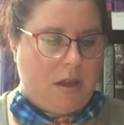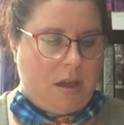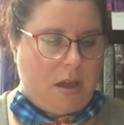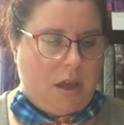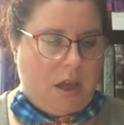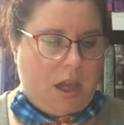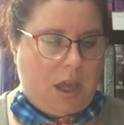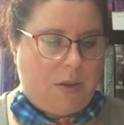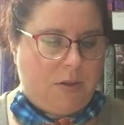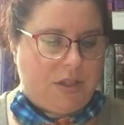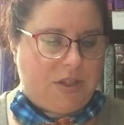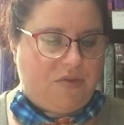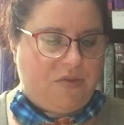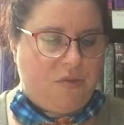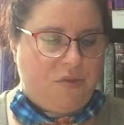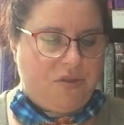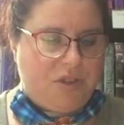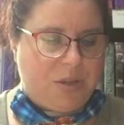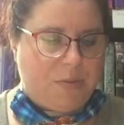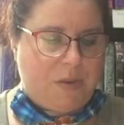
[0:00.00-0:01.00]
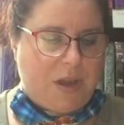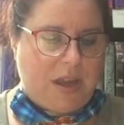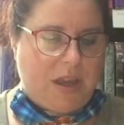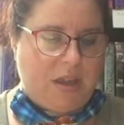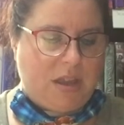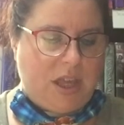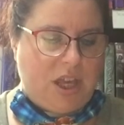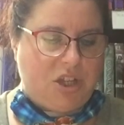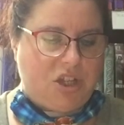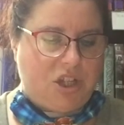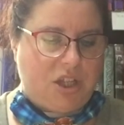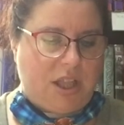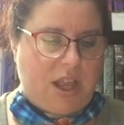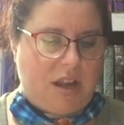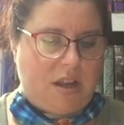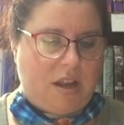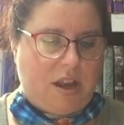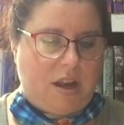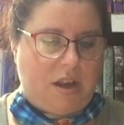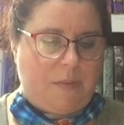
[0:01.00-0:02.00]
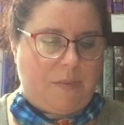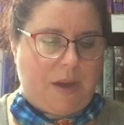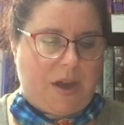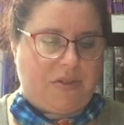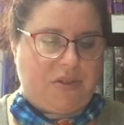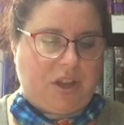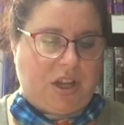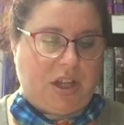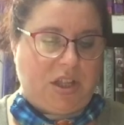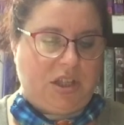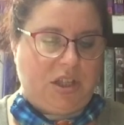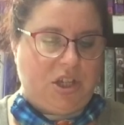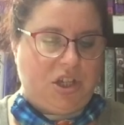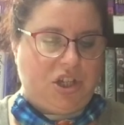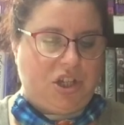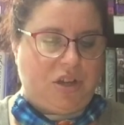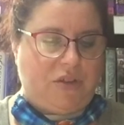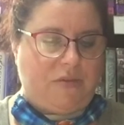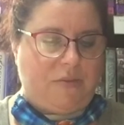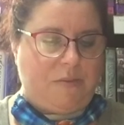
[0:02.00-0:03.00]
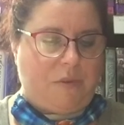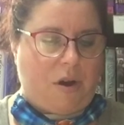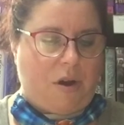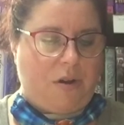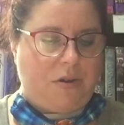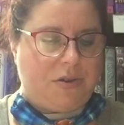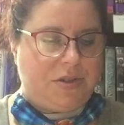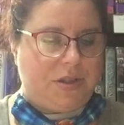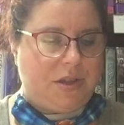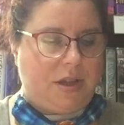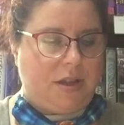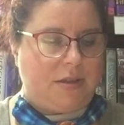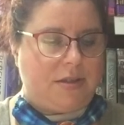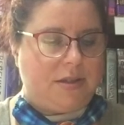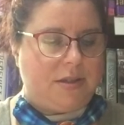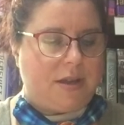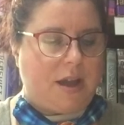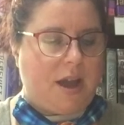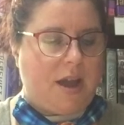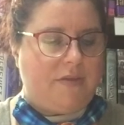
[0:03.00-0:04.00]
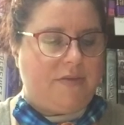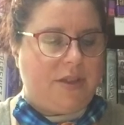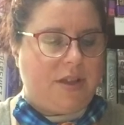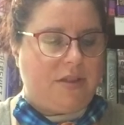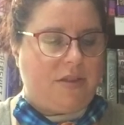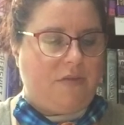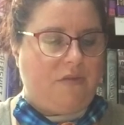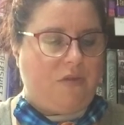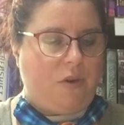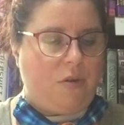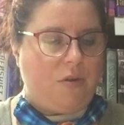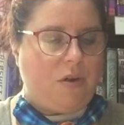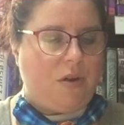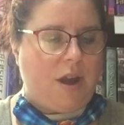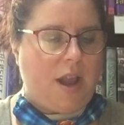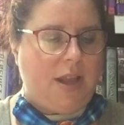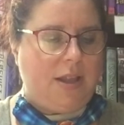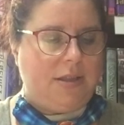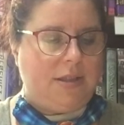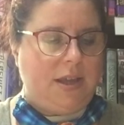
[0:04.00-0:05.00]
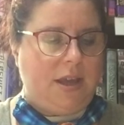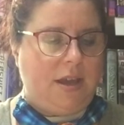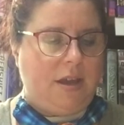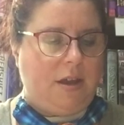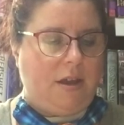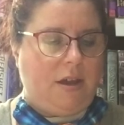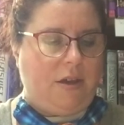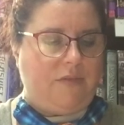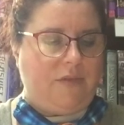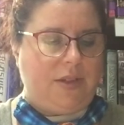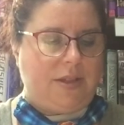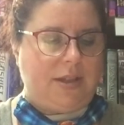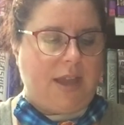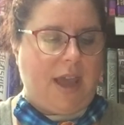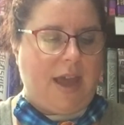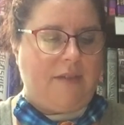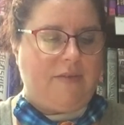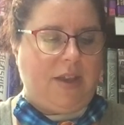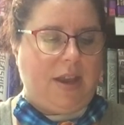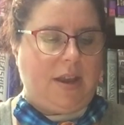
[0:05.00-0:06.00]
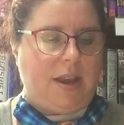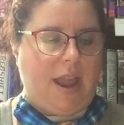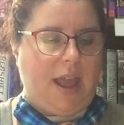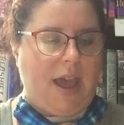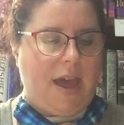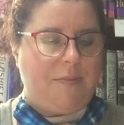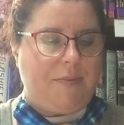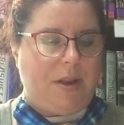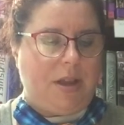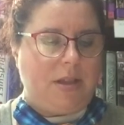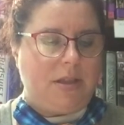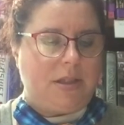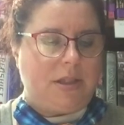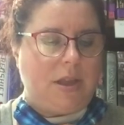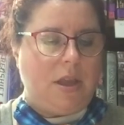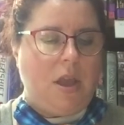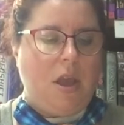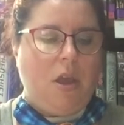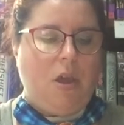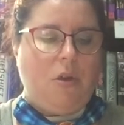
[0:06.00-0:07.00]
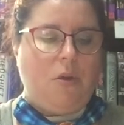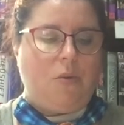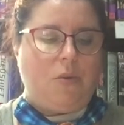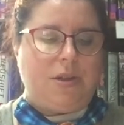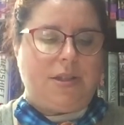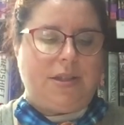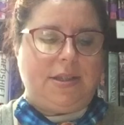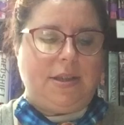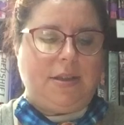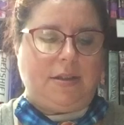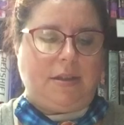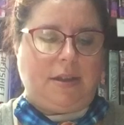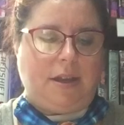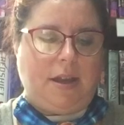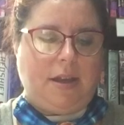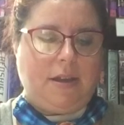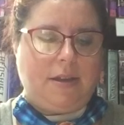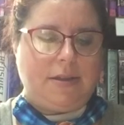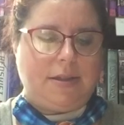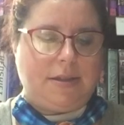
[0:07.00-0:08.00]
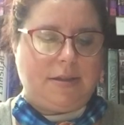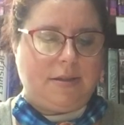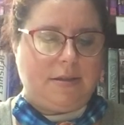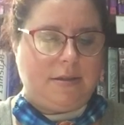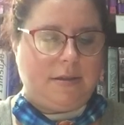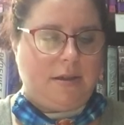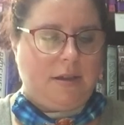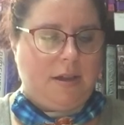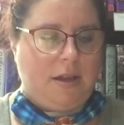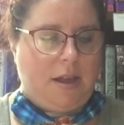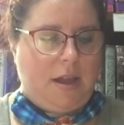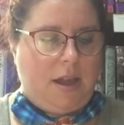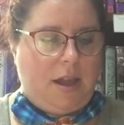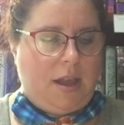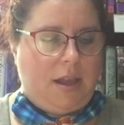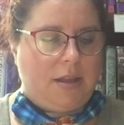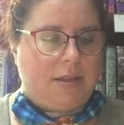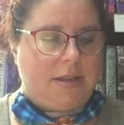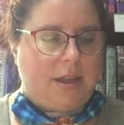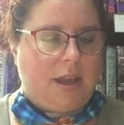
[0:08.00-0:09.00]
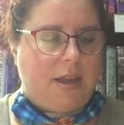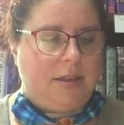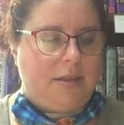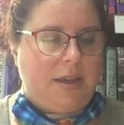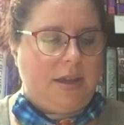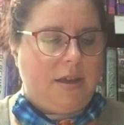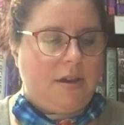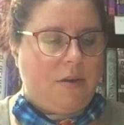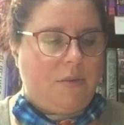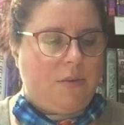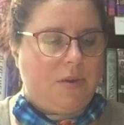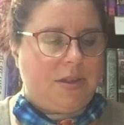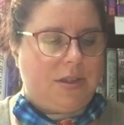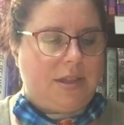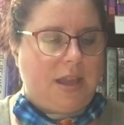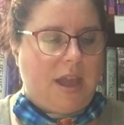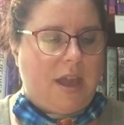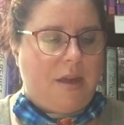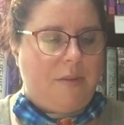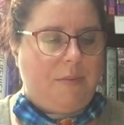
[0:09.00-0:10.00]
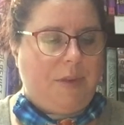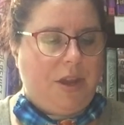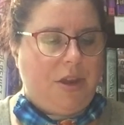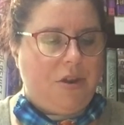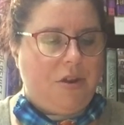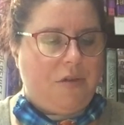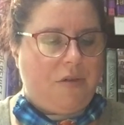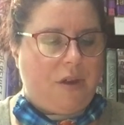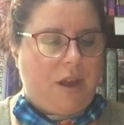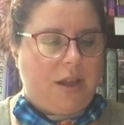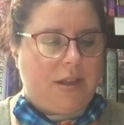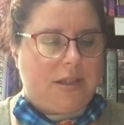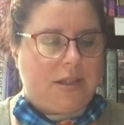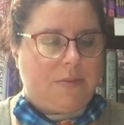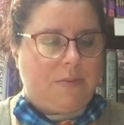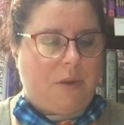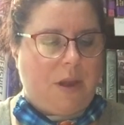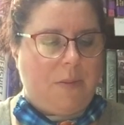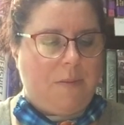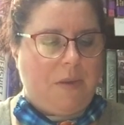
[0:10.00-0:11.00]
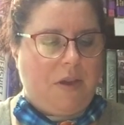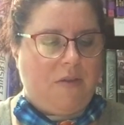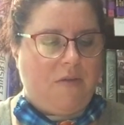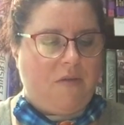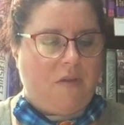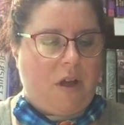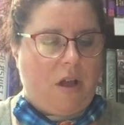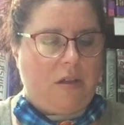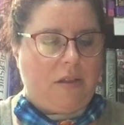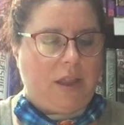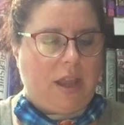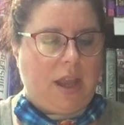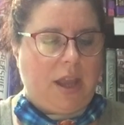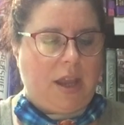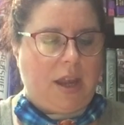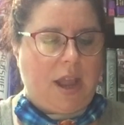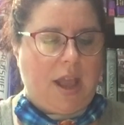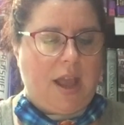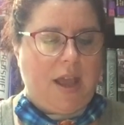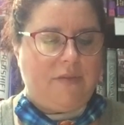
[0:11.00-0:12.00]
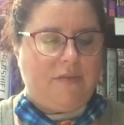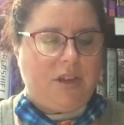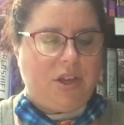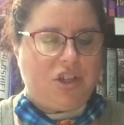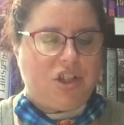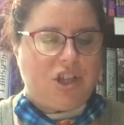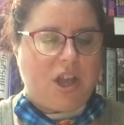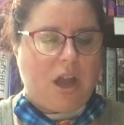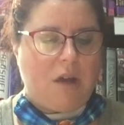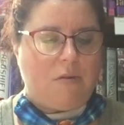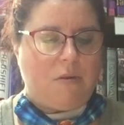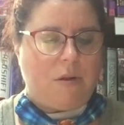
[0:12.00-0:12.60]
He was full of speculation that night about the condition of Mars, and scoffed at the vulgar idea of its having inhabitants who were signaling us. His idea was that meteorites might be falling in a heavy shower